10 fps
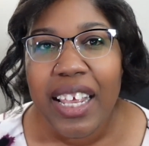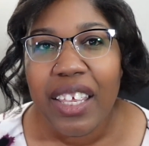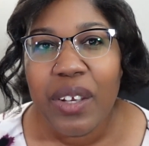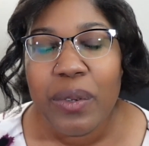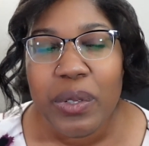
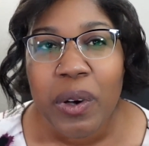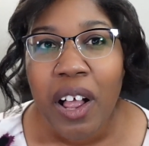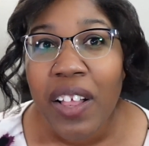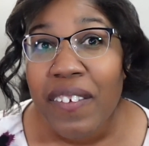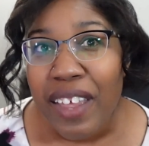you do
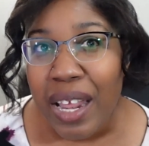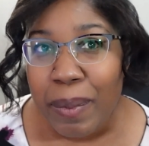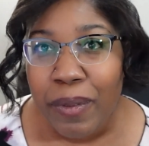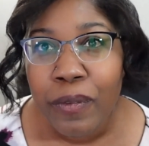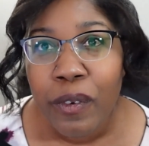all of that
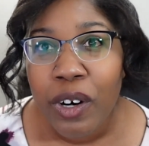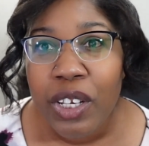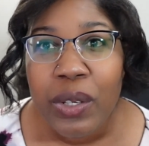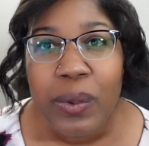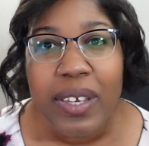before
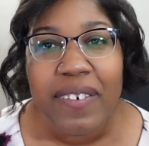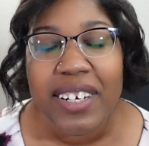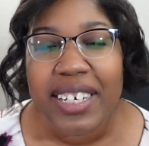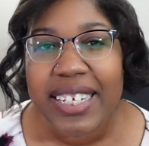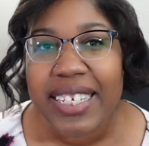you even
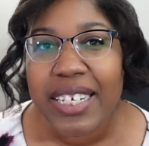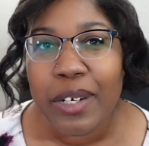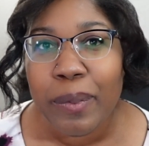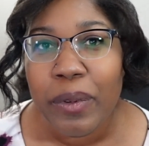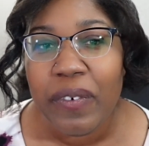
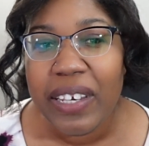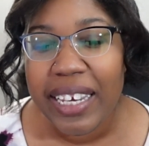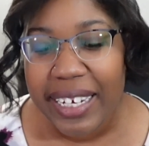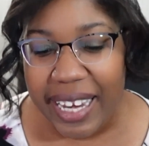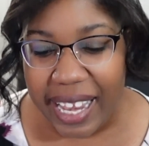consider moving
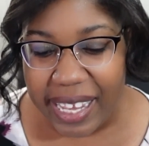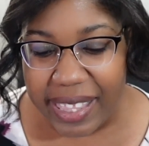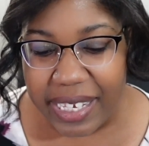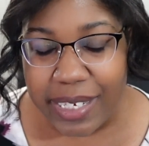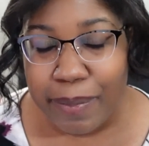it, and
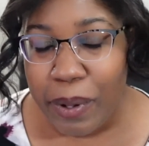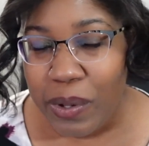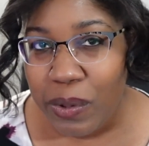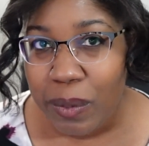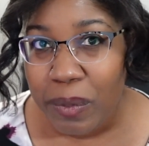these
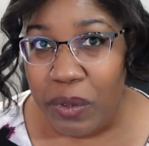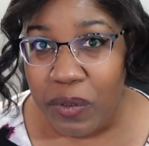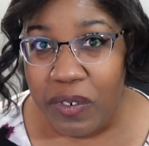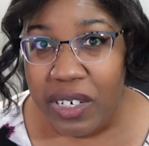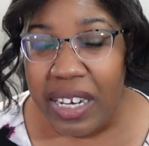bones were
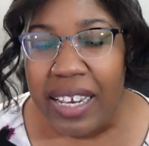moved